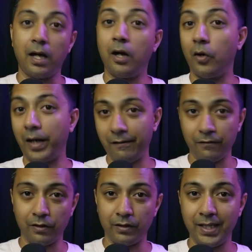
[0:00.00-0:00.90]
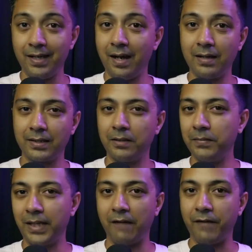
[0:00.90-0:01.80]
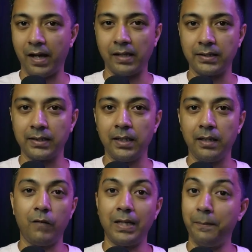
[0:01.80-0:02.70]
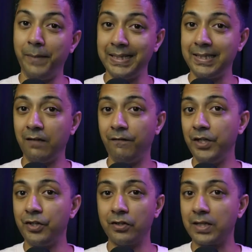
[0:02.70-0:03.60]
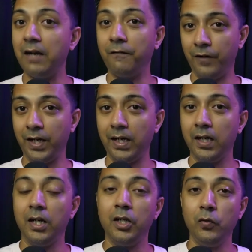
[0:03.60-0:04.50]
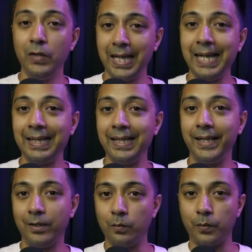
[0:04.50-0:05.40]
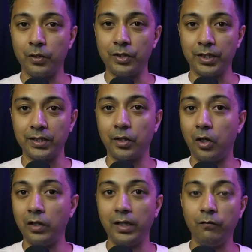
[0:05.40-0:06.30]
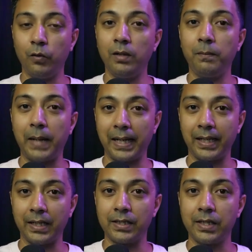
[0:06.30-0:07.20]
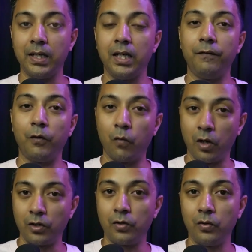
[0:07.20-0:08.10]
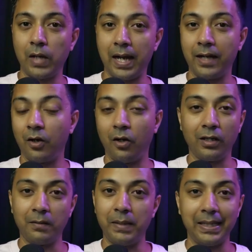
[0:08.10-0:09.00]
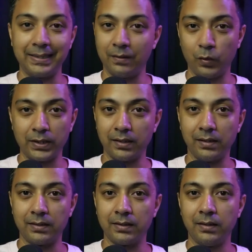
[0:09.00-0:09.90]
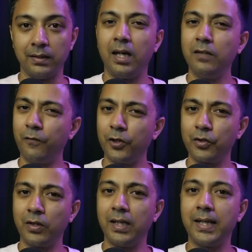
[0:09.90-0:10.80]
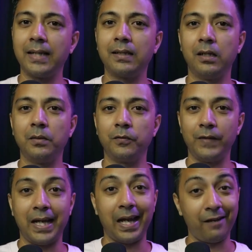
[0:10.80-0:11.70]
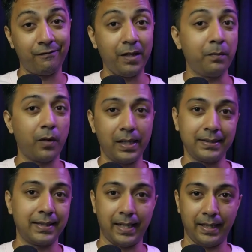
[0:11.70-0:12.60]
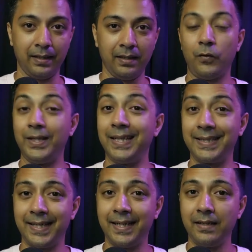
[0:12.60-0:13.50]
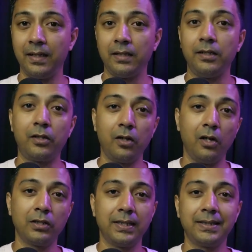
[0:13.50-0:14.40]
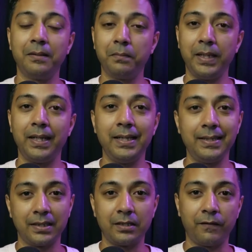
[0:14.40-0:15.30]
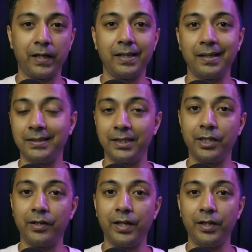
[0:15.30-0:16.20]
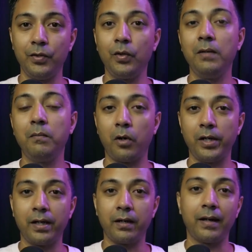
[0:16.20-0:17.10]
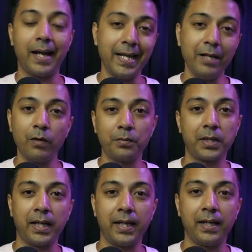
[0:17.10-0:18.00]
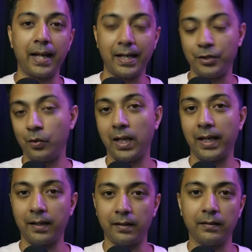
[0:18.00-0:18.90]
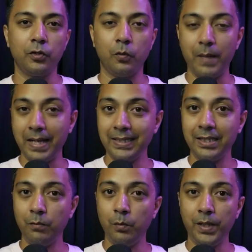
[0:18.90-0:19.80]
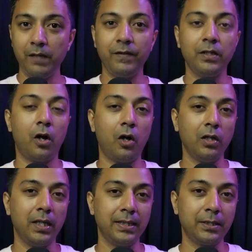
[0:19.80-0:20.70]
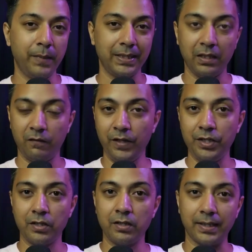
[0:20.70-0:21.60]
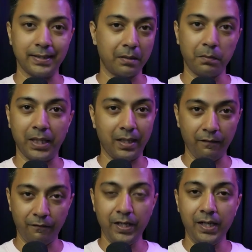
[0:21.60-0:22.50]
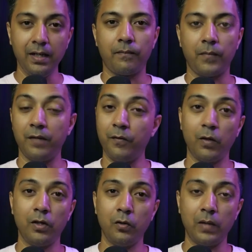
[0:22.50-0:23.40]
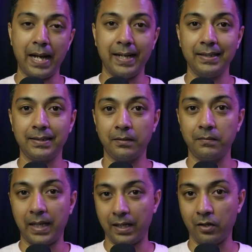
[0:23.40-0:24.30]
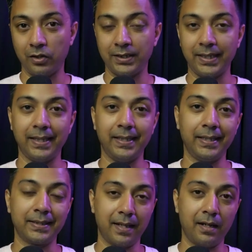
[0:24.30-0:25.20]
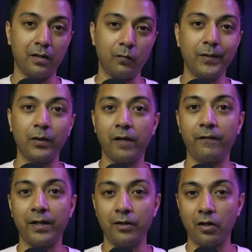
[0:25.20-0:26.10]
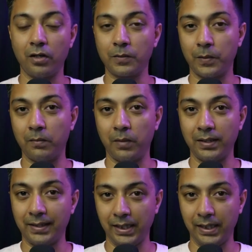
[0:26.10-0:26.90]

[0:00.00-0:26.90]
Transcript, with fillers: However, there are some caveats. While the basic features are free, you will likely need to purchase all-in-one package if you want to add all the bells and whistles. Unfortunately, that comes with a hefty price tag. With that said, the cost is completely justified considering you can monitor any website as you like. So ManageWP with all its basic features is completely free, but if you want to add in some add-ons then they start with $25 per month